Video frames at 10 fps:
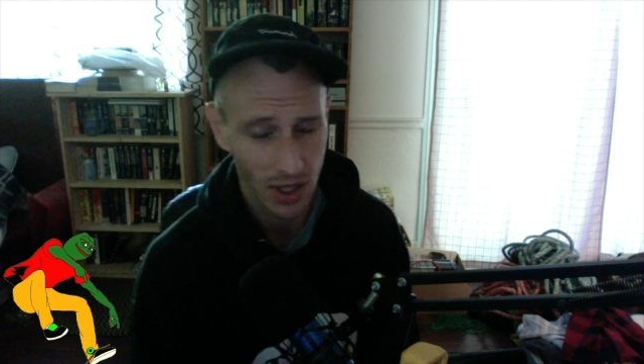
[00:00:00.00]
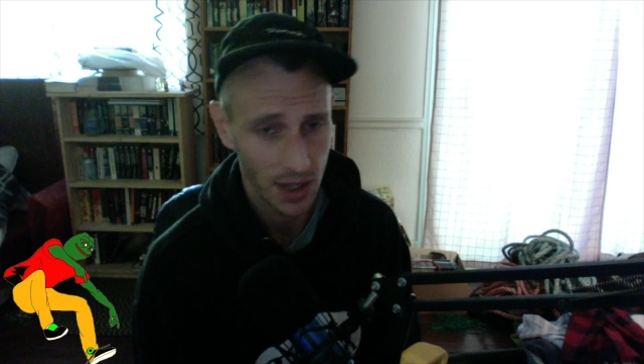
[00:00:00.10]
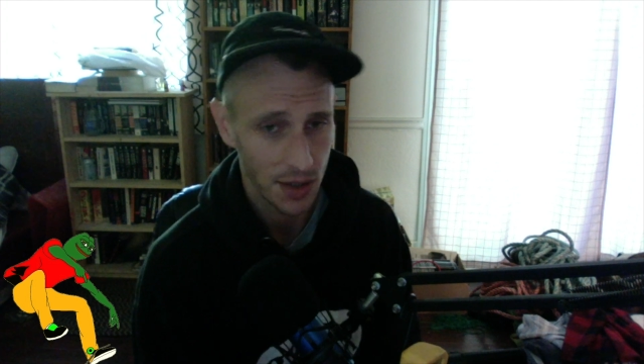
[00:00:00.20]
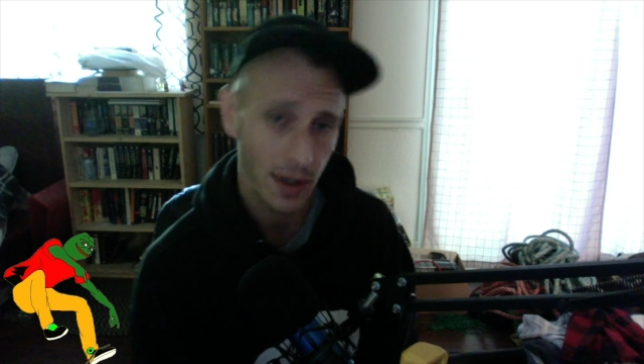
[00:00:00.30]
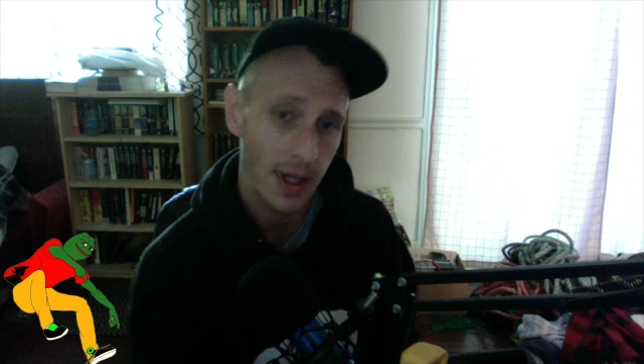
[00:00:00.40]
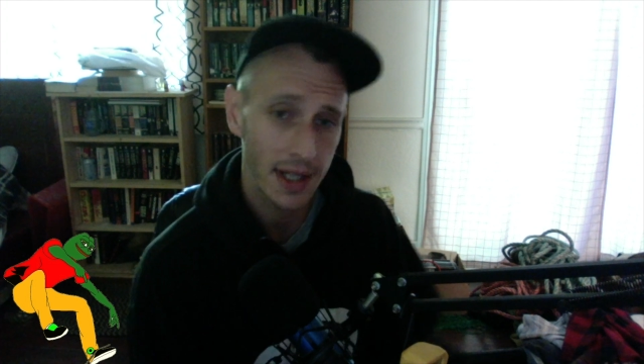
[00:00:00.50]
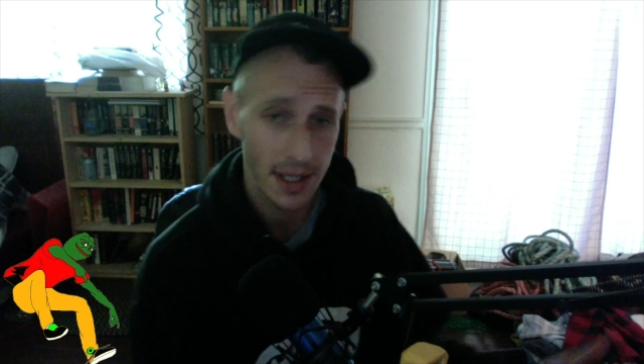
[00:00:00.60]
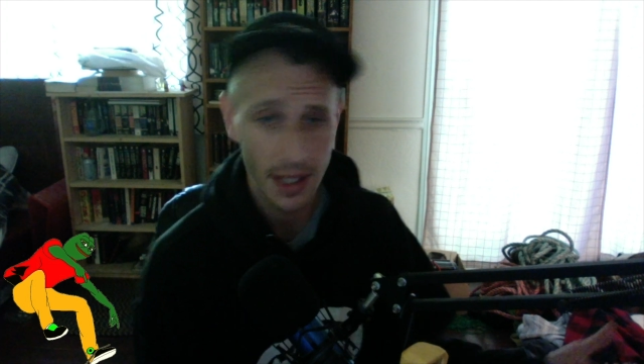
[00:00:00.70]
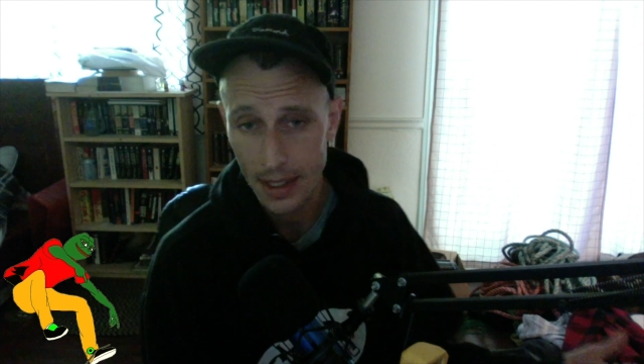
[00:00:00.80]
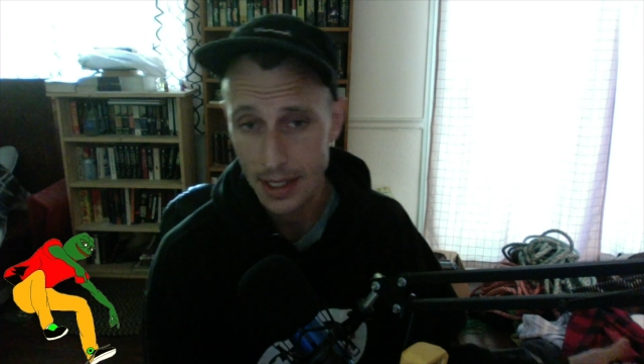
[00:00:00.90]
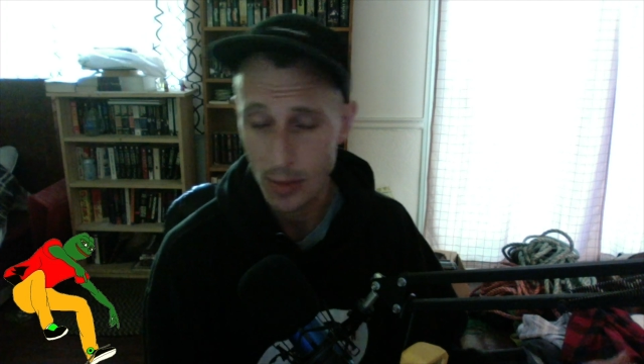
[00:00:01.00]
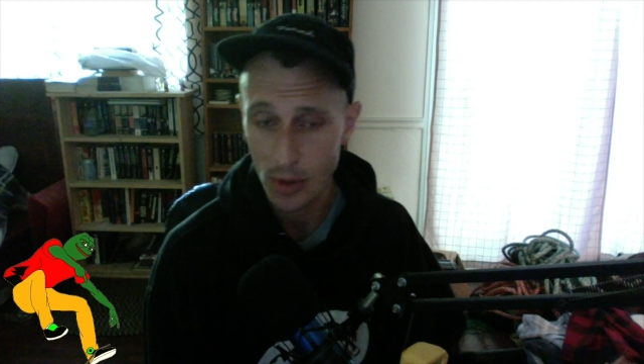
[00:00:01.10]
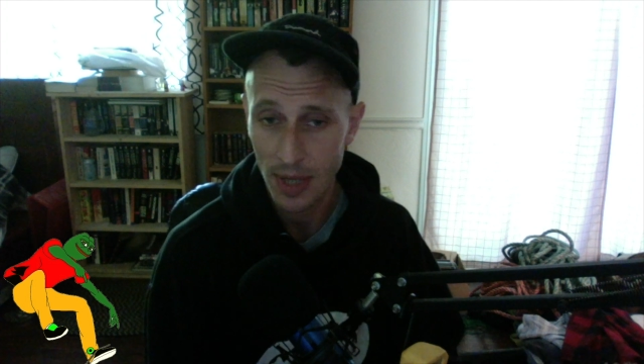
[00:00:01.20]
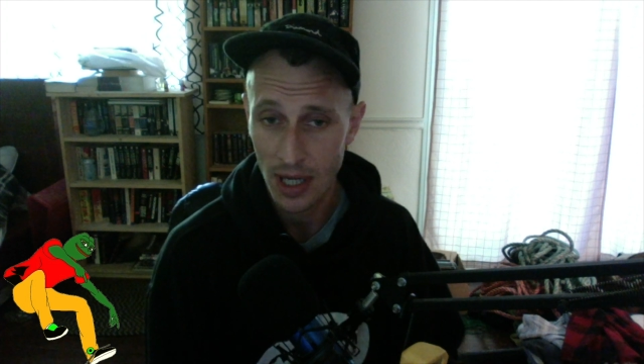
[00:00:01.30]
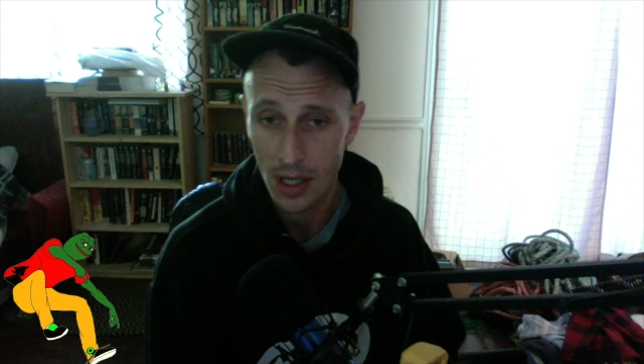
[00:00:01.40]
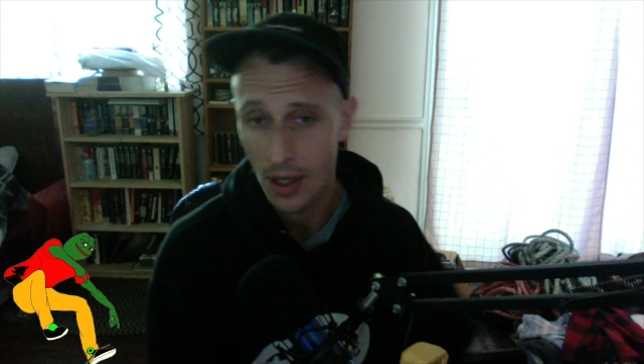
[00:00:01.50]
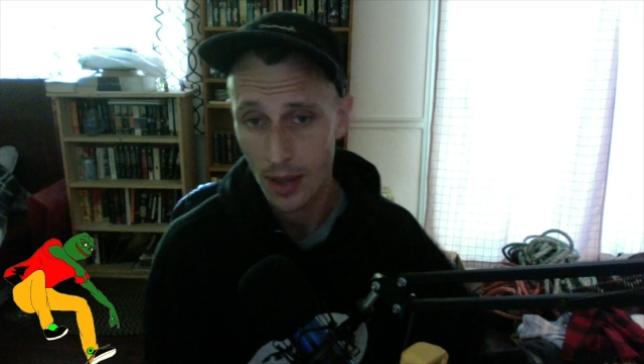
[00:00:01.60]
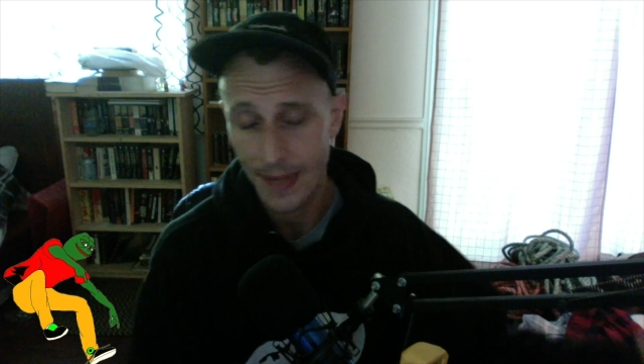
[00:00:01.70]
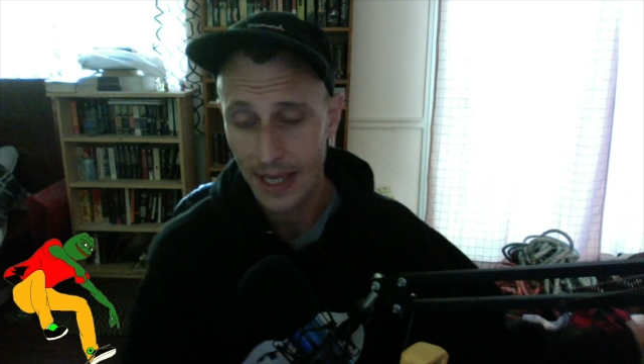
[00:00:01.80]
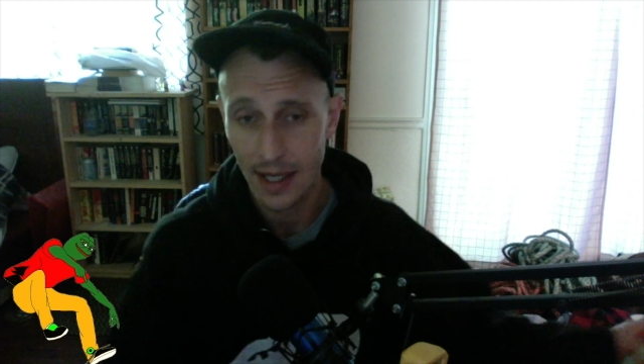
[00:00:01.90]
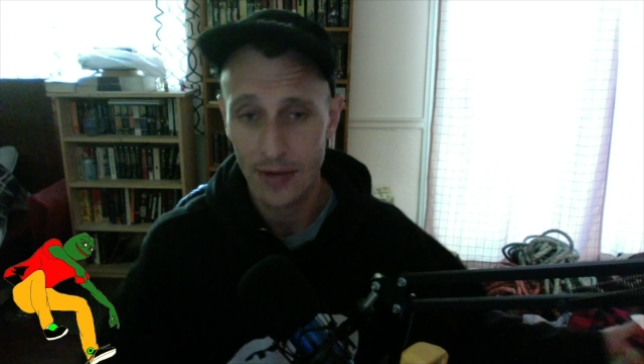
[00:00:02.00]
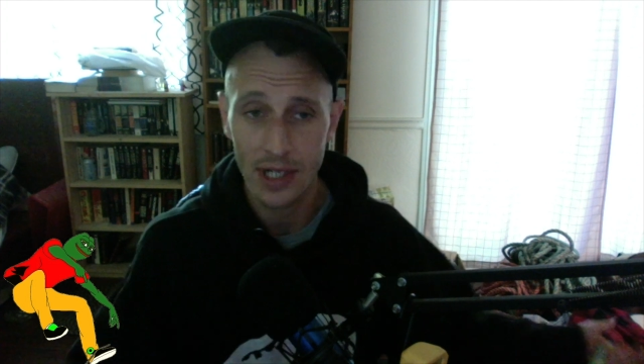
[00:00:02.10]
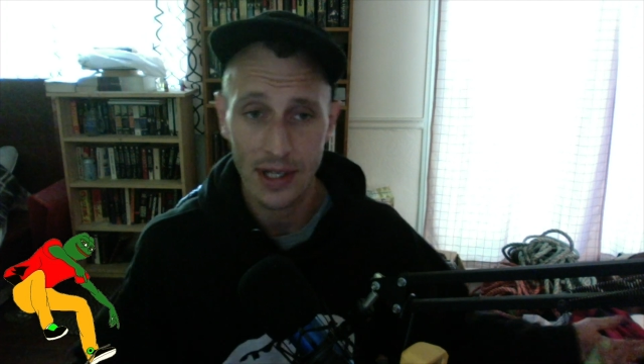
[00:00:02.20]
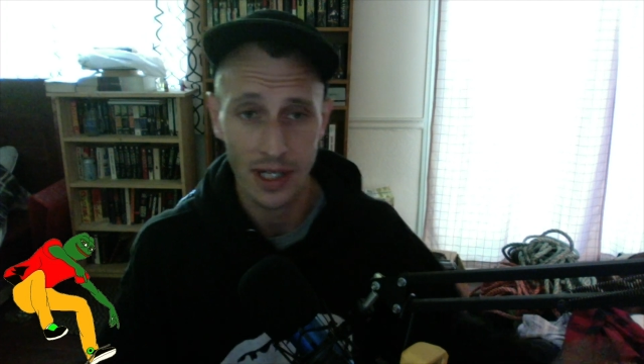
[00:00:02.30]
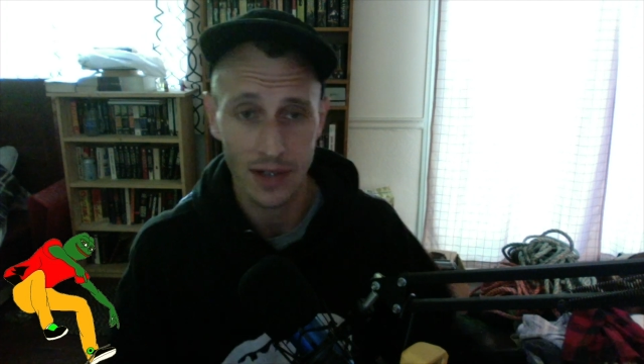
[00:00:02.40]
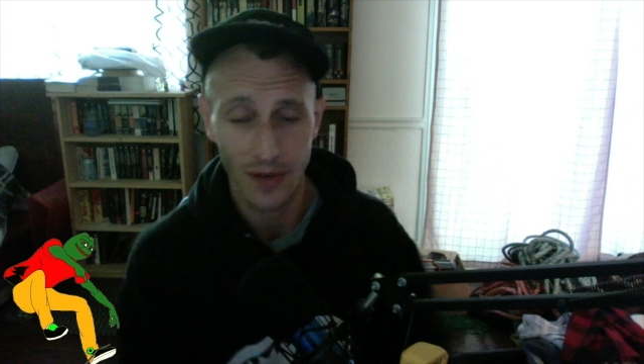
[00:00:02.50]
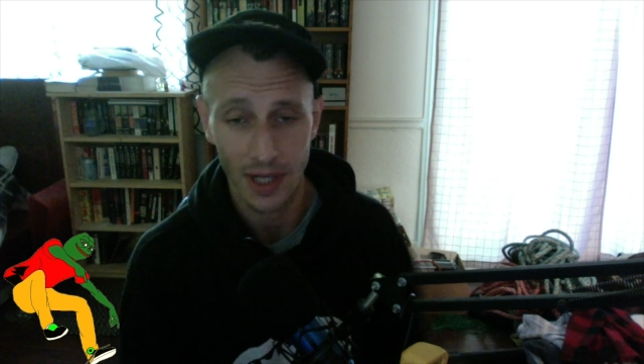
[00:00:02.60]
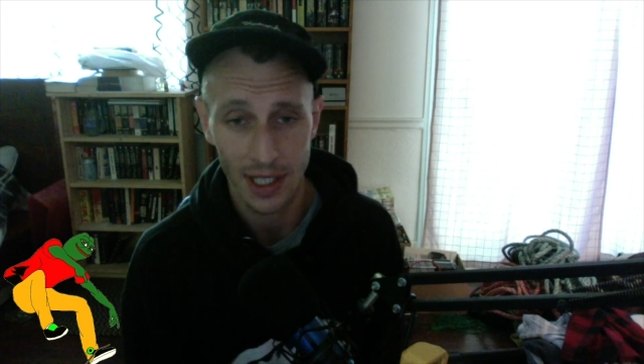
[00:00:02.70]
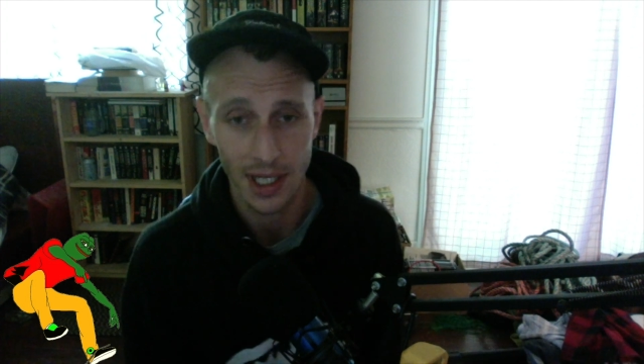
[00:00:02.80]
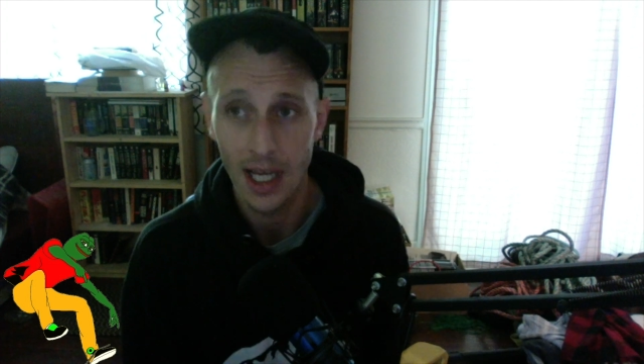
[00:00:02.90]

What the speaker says: So I'd like to get a deeper pair. Make everything fucking